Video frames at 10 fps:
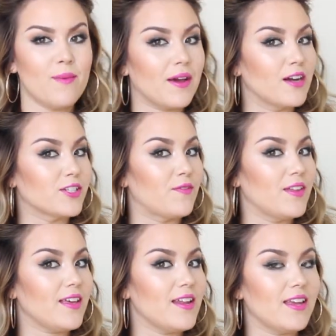Oh my gosh, I
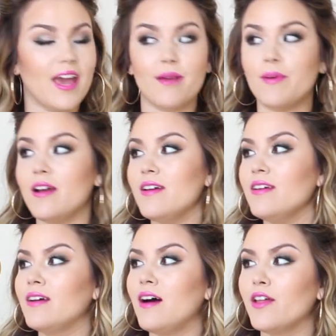feel like in
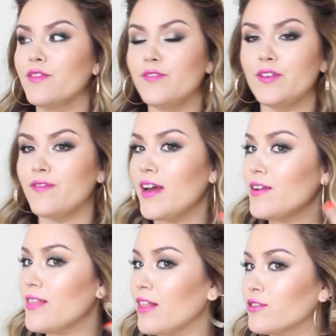camera on the
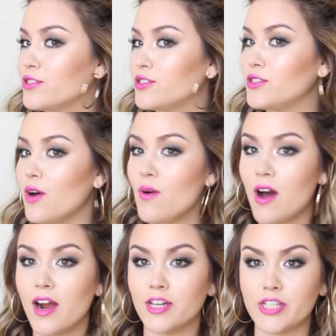viewfinder that looks so
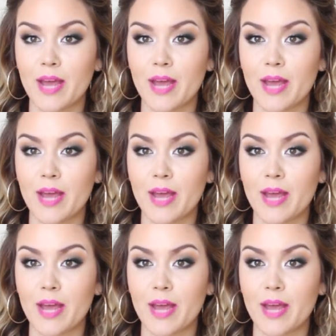harsh.